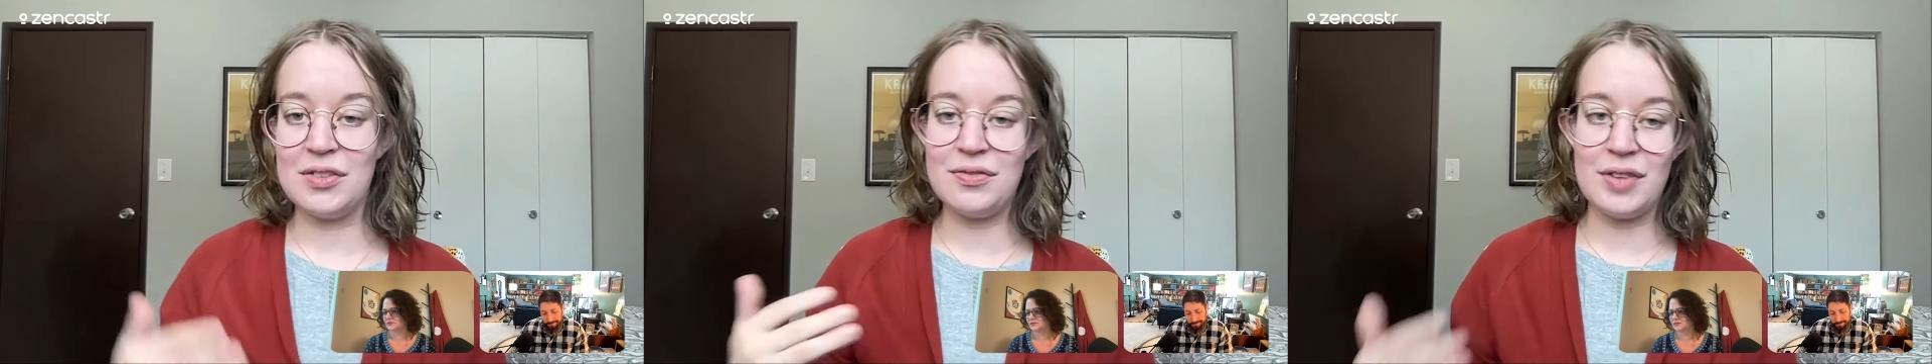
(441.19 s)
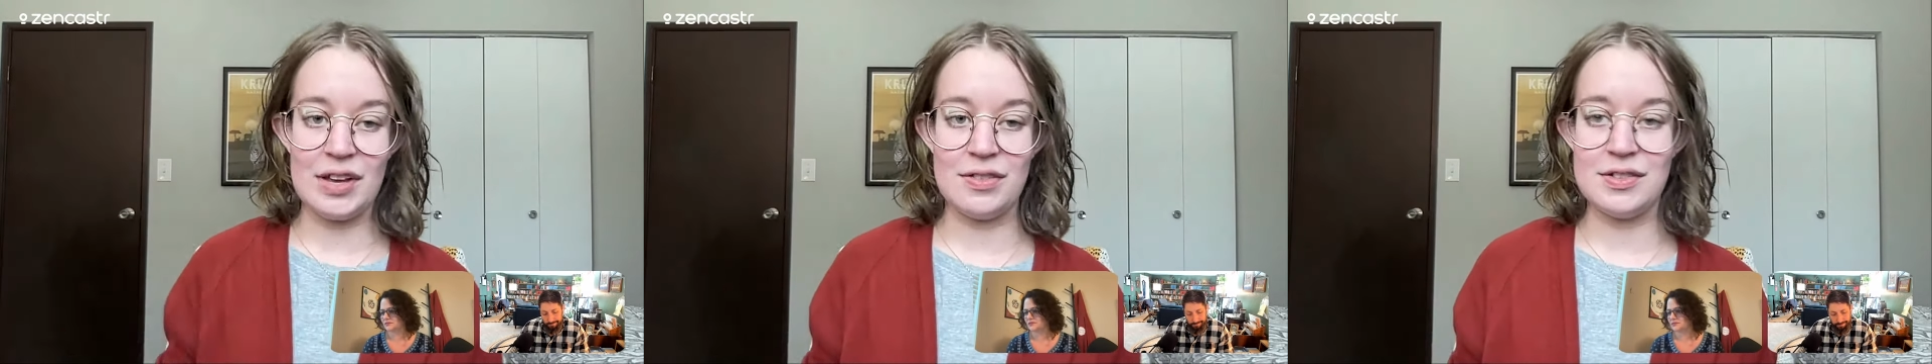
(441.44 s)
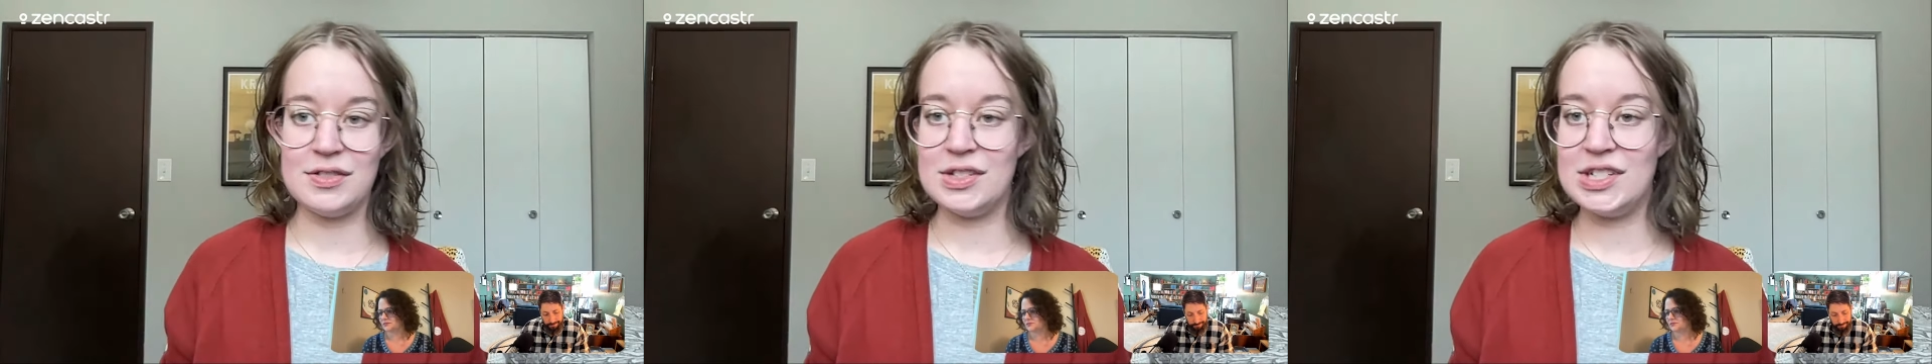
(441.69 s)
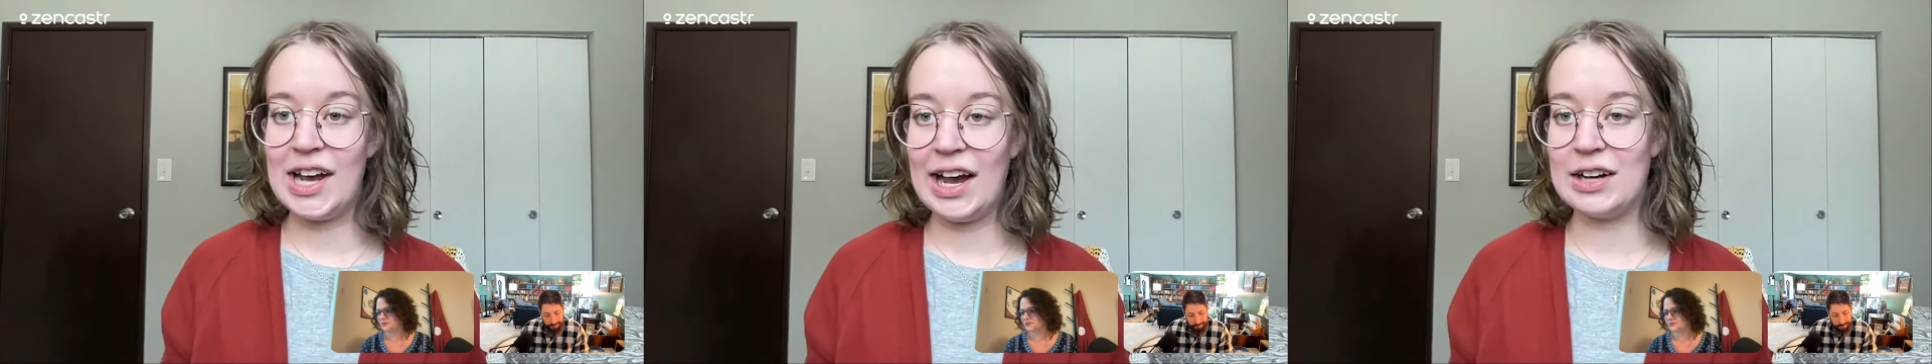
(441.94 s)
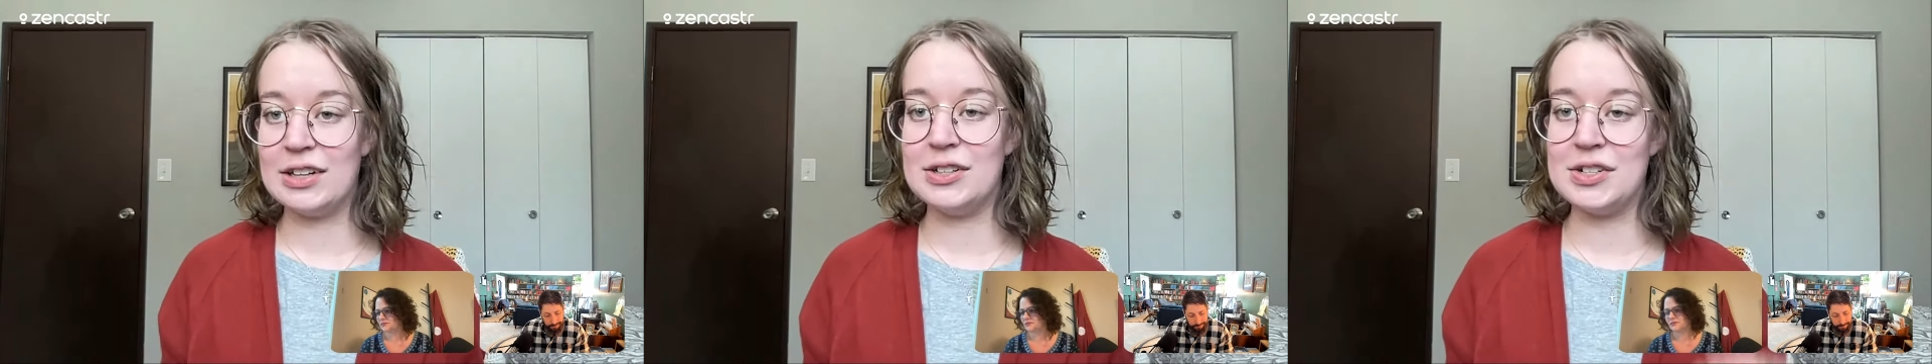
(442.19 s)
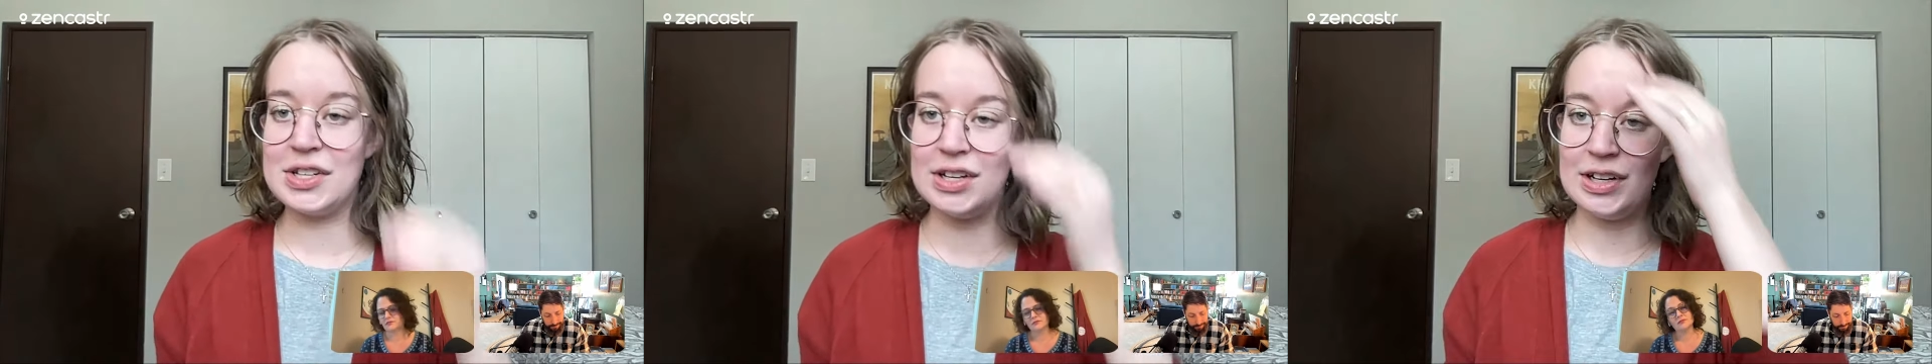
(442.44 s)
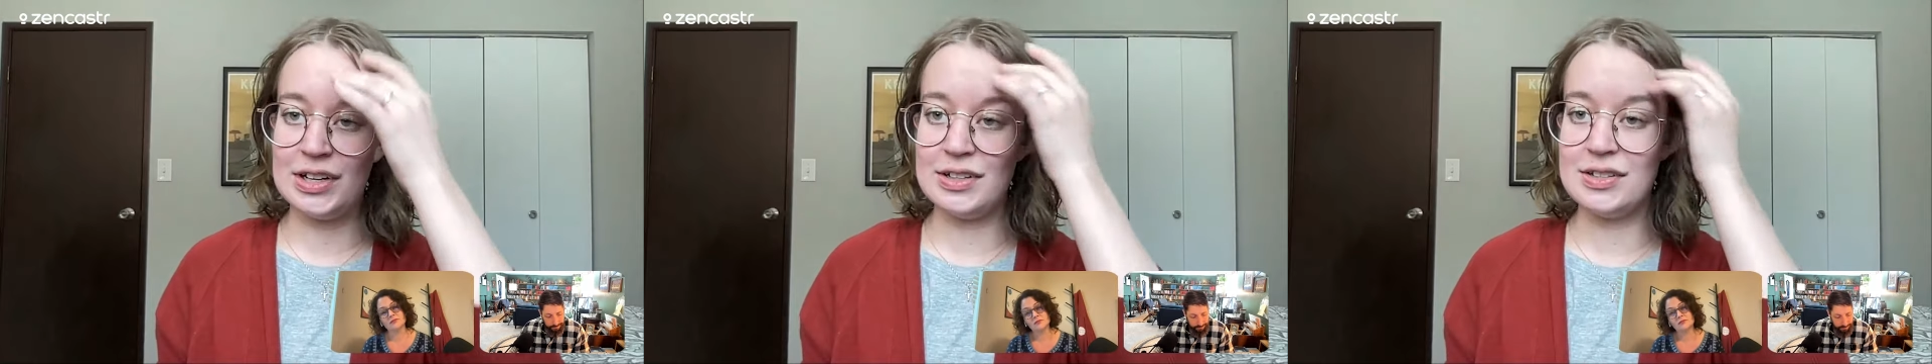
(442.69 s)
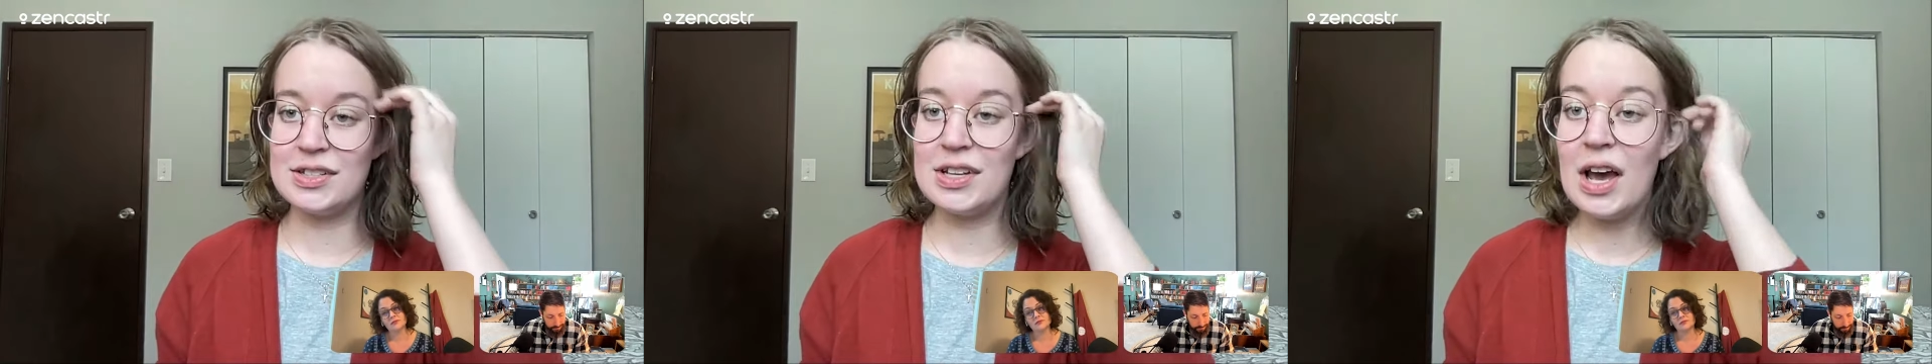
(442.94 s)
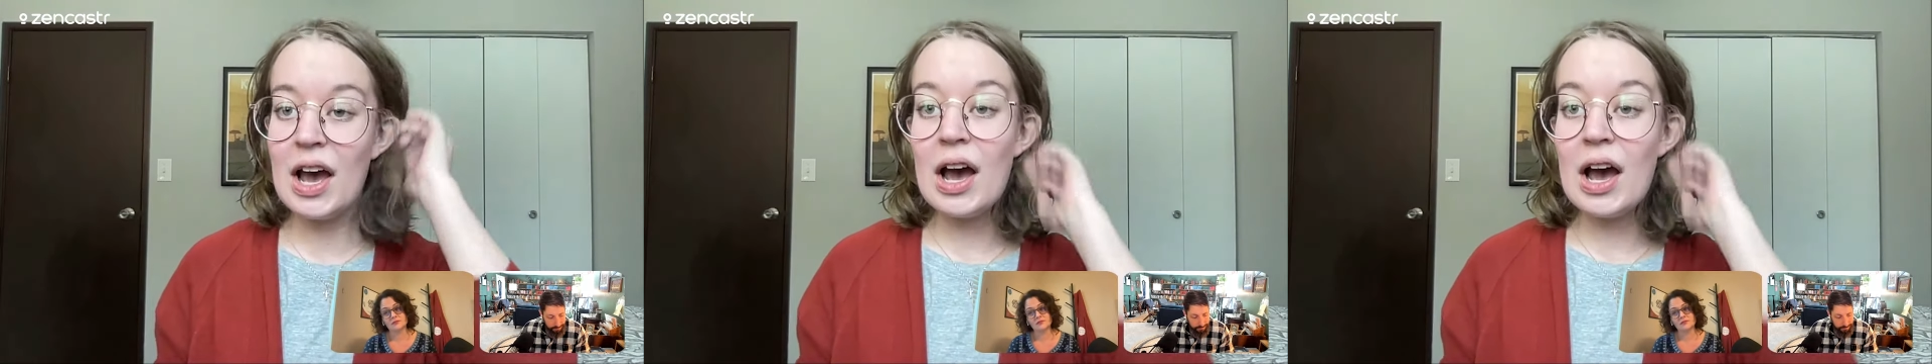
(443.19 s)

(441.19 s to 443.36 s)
faith is in tatters. It is